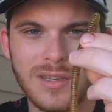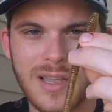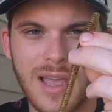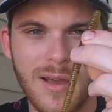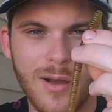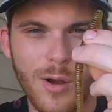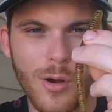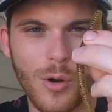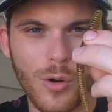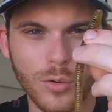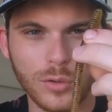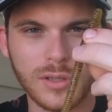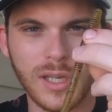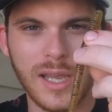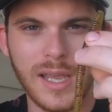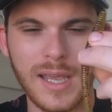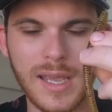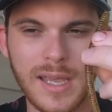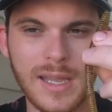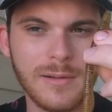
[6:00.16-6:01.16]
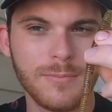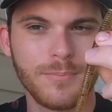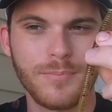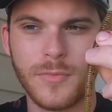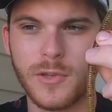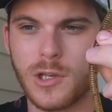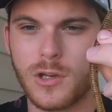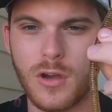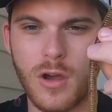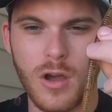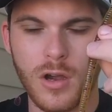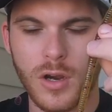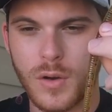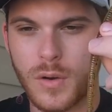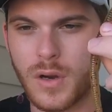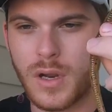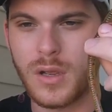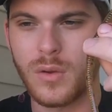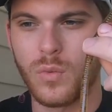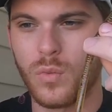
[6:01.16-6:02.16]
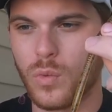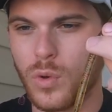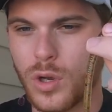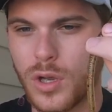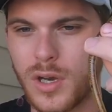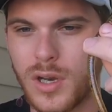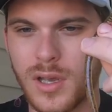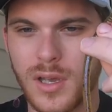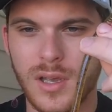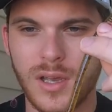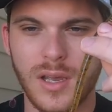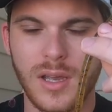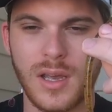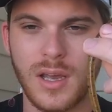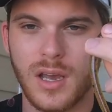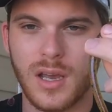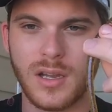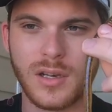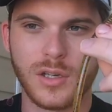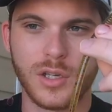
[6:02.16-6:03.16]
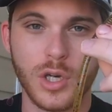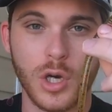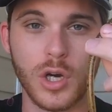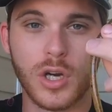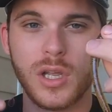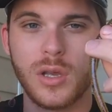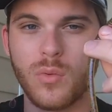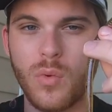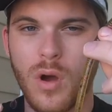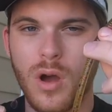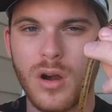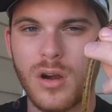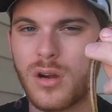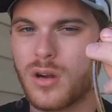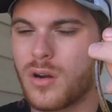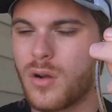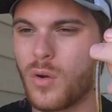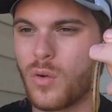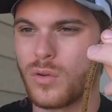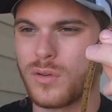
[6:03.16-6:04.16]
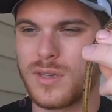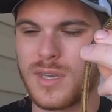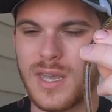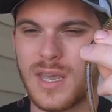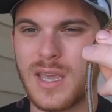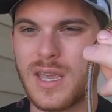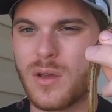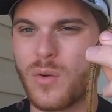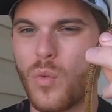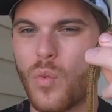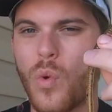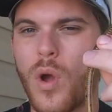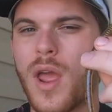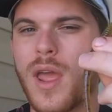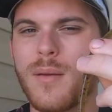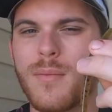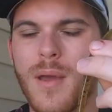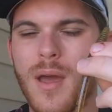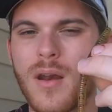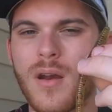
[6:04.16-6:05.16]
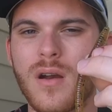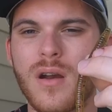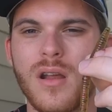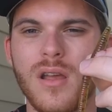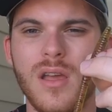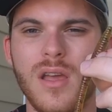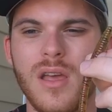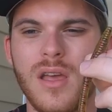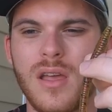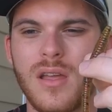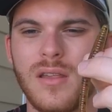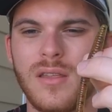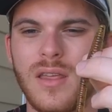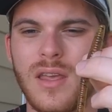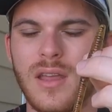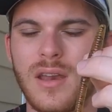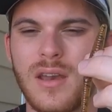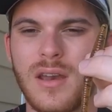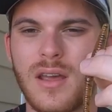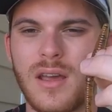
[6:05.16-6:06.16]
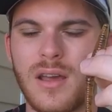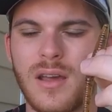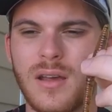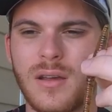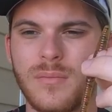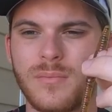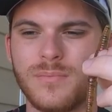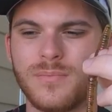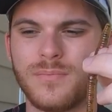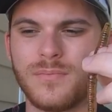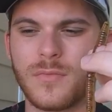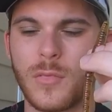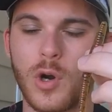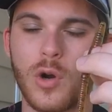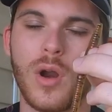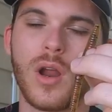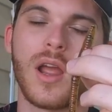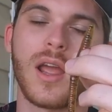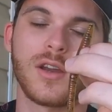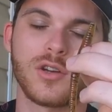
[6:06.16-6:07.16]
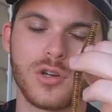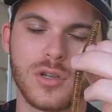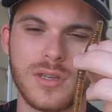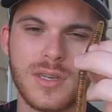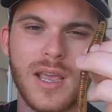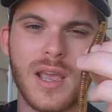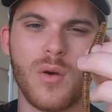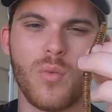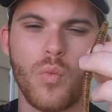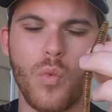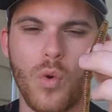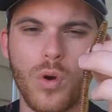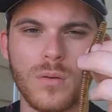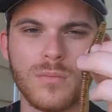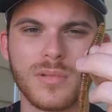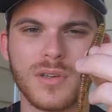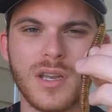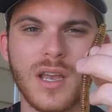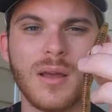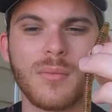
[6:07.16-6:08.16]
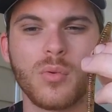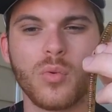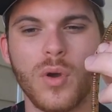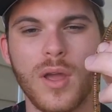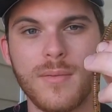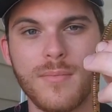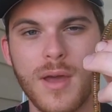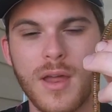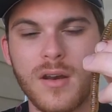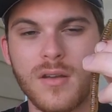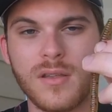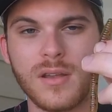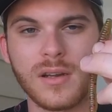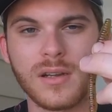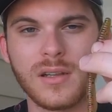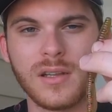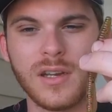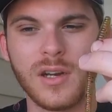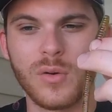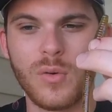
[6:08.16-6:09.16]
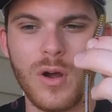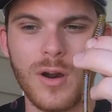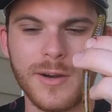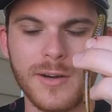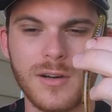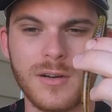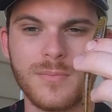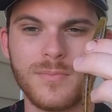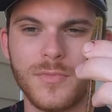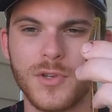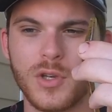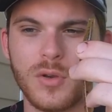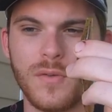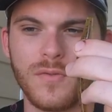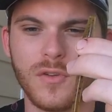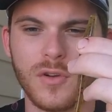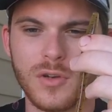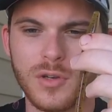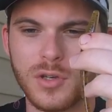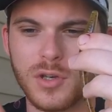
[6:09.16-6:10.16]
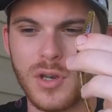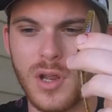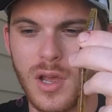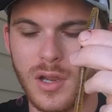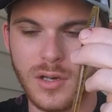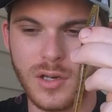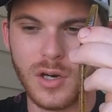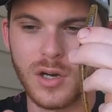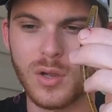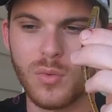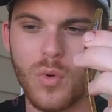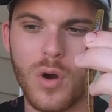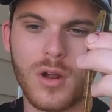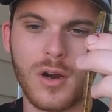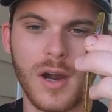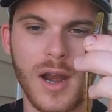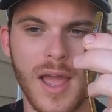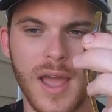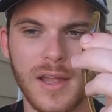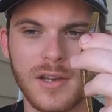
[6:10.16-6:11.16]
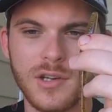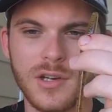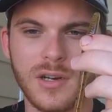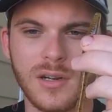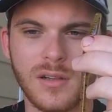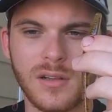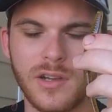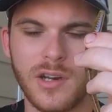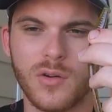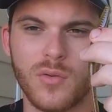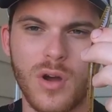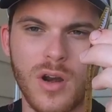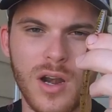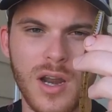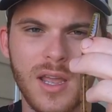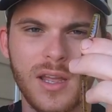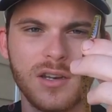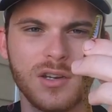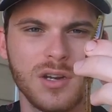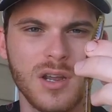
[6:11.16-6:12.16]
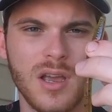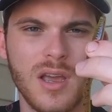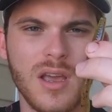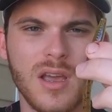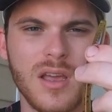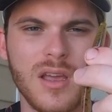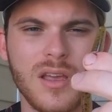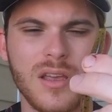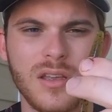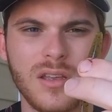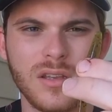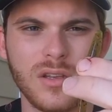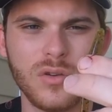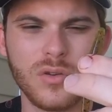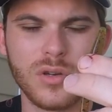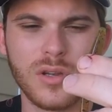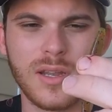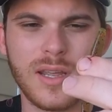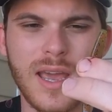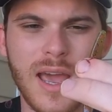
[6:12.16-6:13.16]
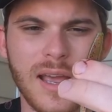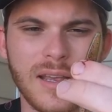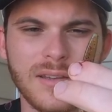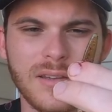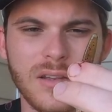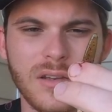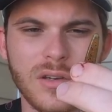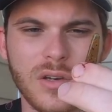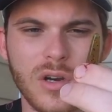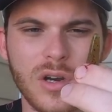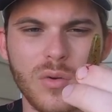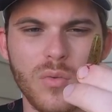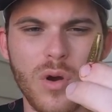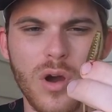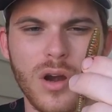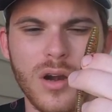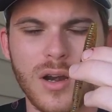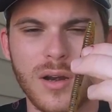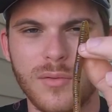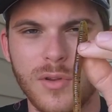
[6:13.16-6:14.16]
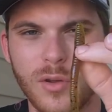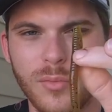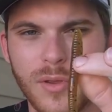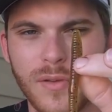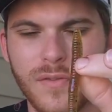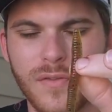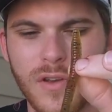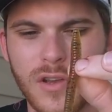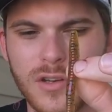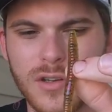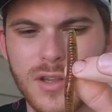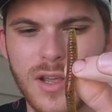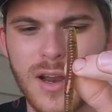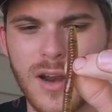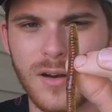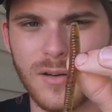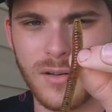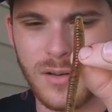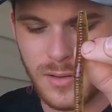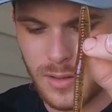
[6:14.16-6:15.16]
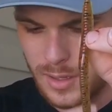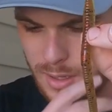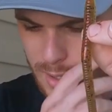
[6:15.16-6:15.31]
that hold heat, concrete, wood. Dirty water holds heat way better than, or I should say it warms up way better than clear water. So if there's a dirty water edge and a clear water edge, usually cast the dirty water and there'll be fish there. The